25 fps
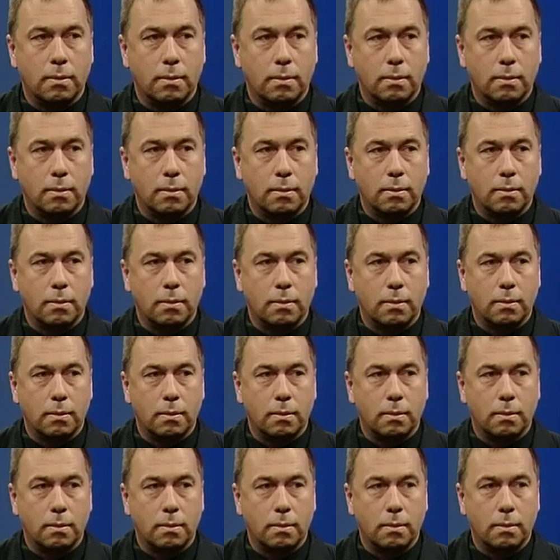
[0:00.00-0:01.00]
Would you talk
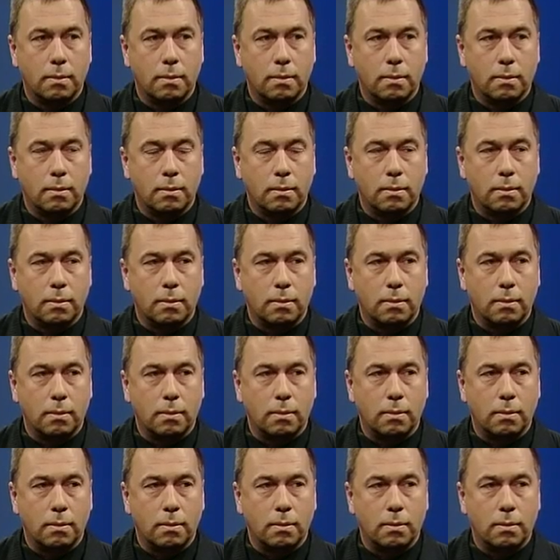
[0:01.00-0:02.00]
about
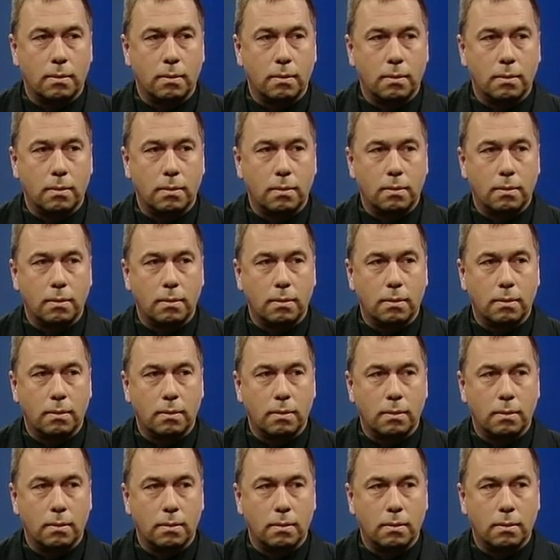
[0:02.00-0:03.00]
the
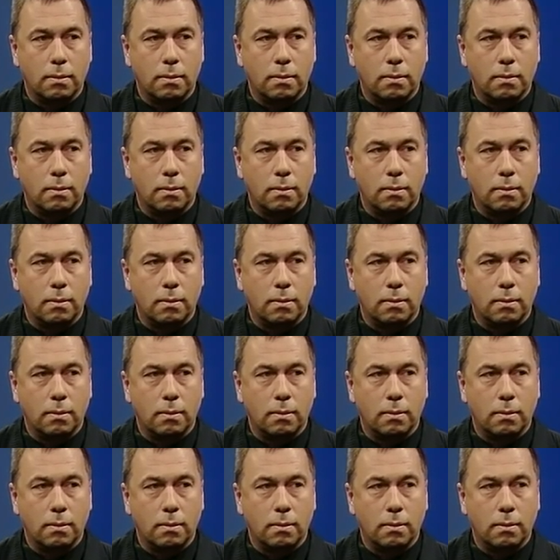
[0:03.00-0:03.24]
relative merits of